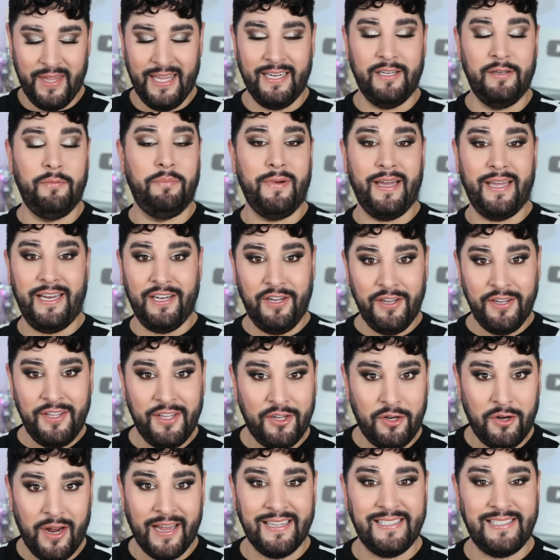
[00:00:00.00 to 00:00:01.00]
It might
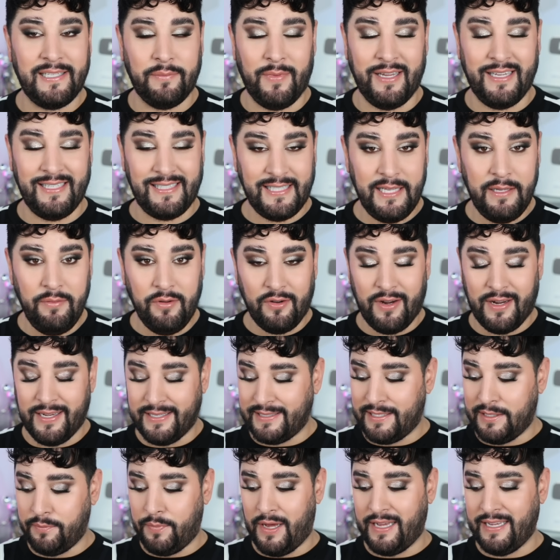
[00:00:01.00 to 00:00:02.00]
look crazy, it might seem
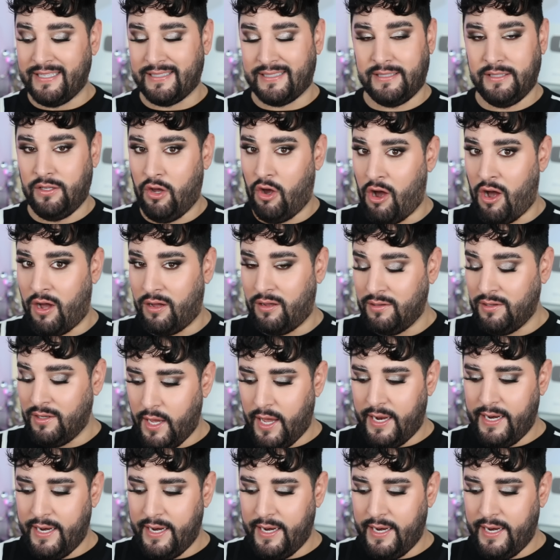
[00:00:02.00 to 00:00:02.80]
crazy, but it's not.